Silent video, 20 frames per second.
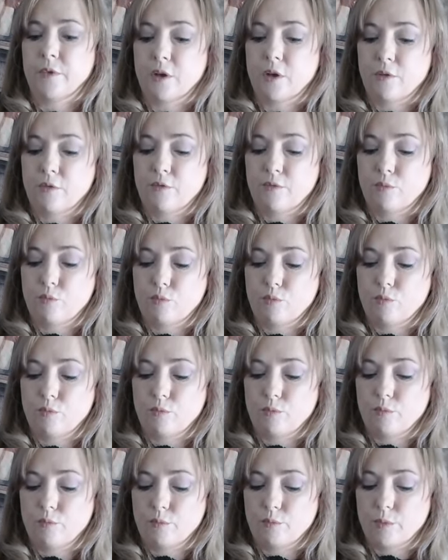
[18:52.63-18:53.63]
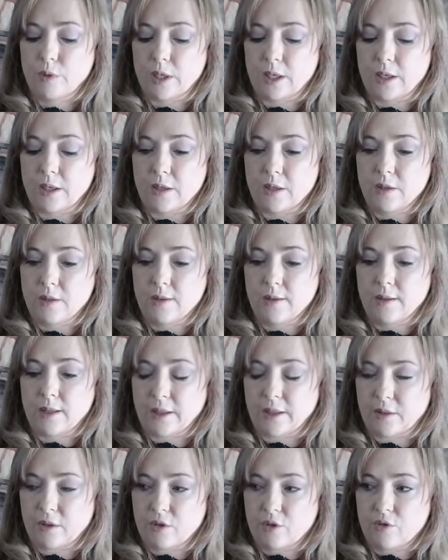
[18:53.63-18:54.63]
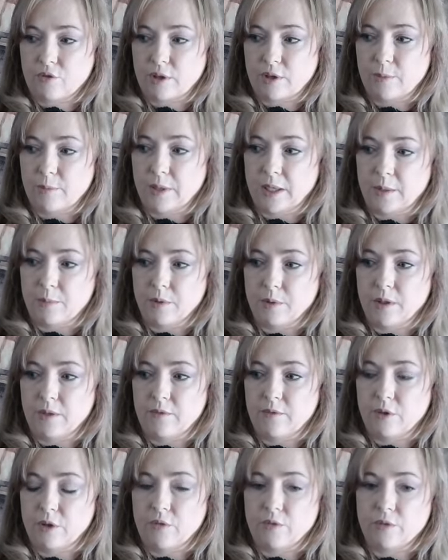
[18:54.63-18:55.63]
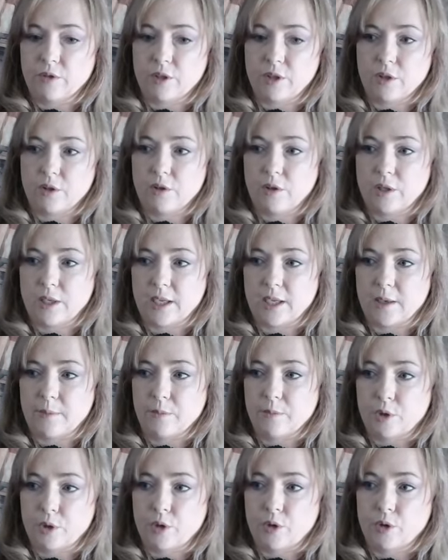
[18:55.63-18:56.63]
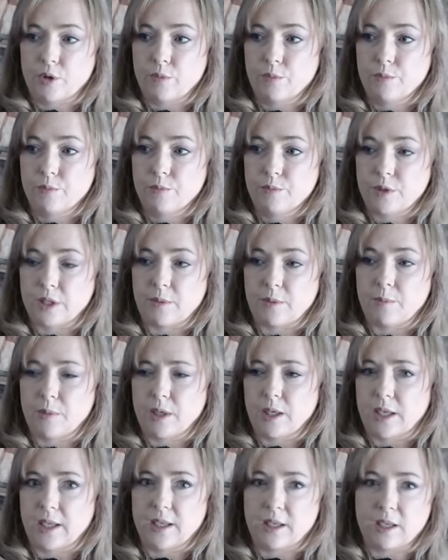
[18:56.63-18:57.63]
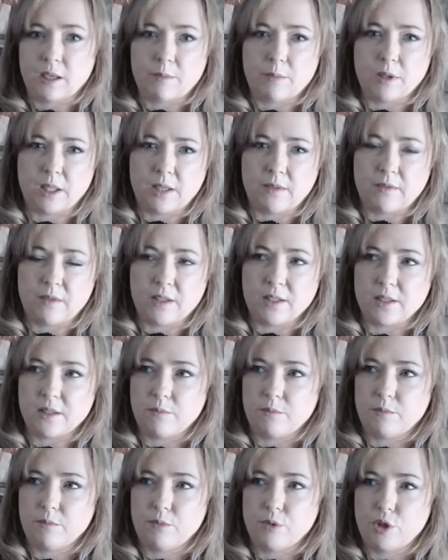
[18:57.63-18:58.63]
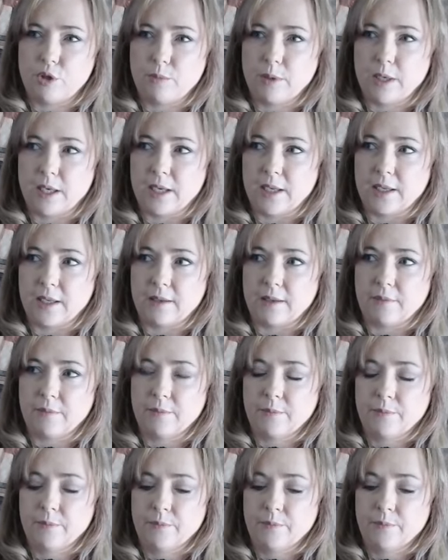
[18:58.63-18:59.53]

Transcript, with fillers: of like the three people involved the um, her JP and I believe there's a new partner